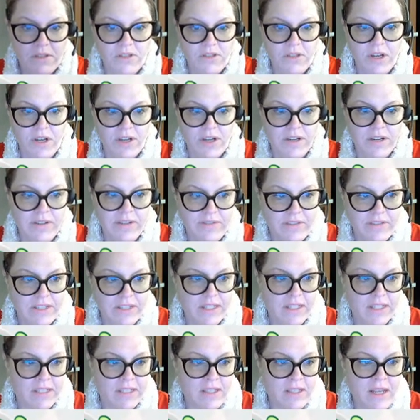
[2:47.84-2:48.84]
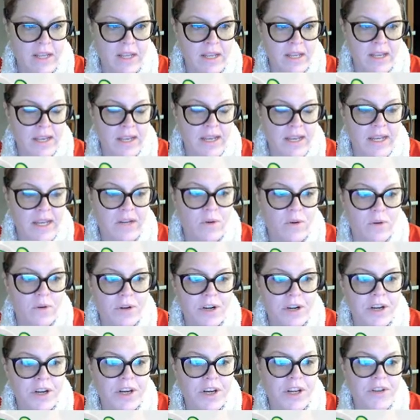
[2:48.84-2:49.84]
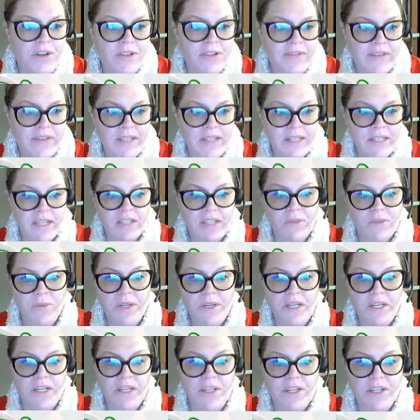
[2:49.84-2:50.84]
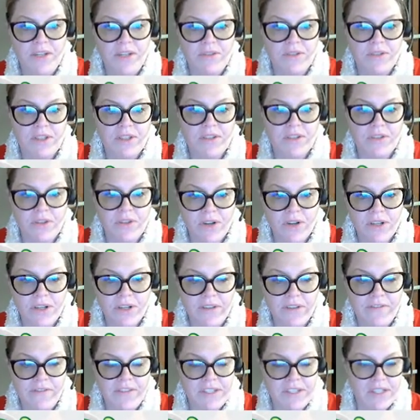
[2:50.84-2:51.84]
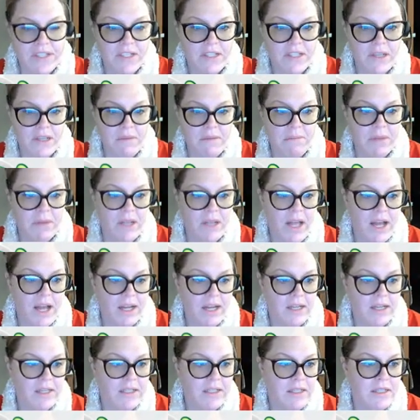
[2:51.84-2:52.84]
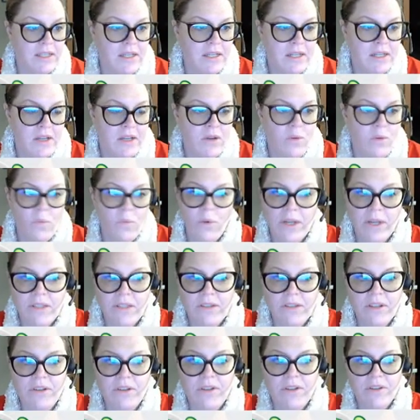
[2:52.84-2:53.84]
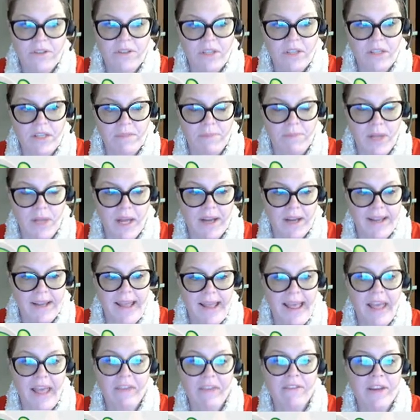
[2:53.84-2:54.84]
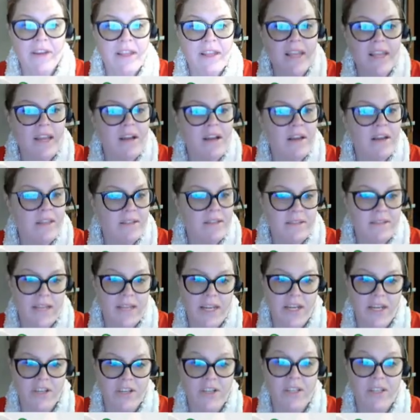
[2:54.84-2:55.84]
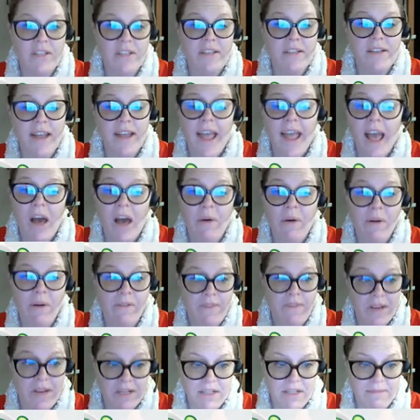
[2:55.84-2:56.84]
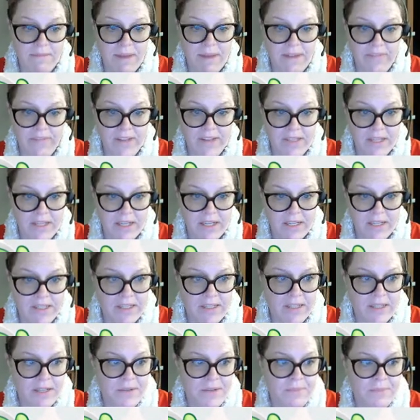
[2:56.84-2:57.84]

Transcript: Start physics. In order to use physics, we need to use the start physics block. Once you use this block, everything on the stage is now affected by physics.